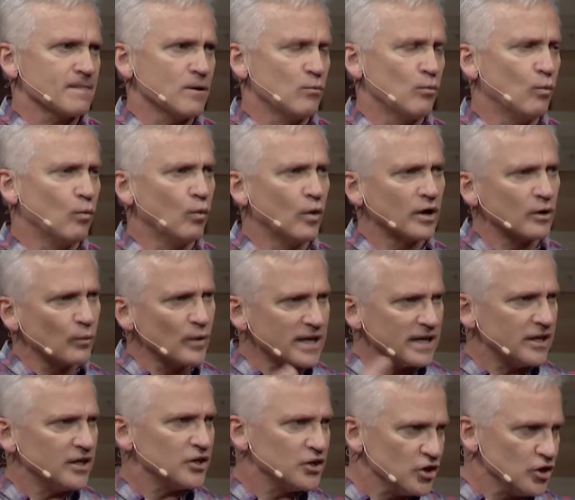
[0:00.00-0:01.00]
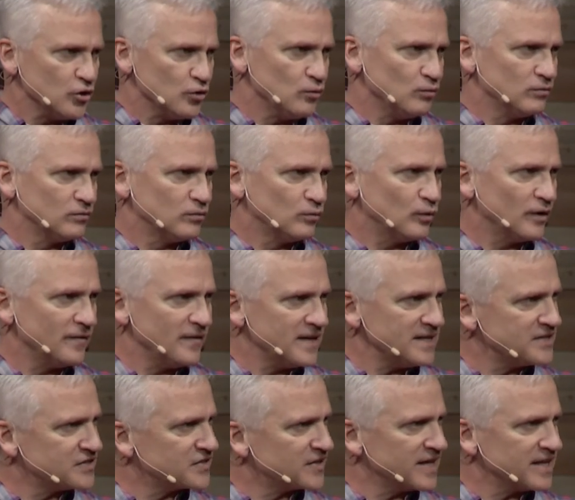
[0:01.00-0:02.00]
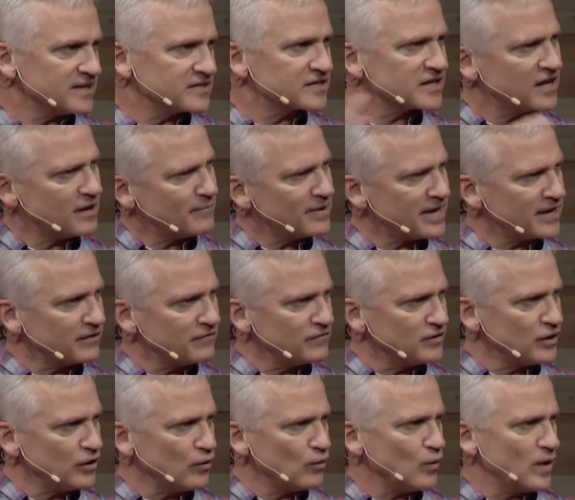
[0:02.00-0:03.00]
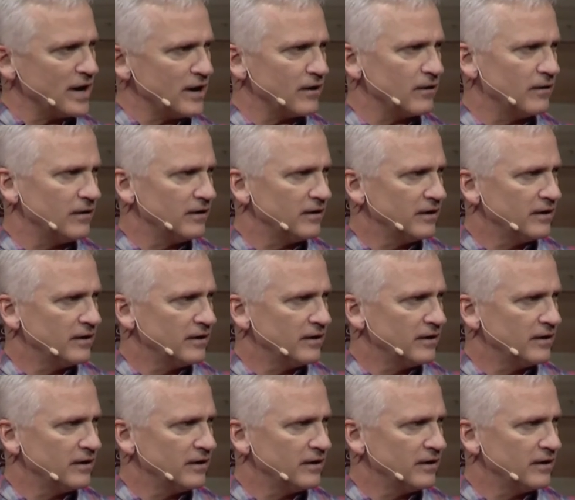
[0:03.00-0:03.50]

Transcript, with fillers: What are we going to do when these things come out of nowhere?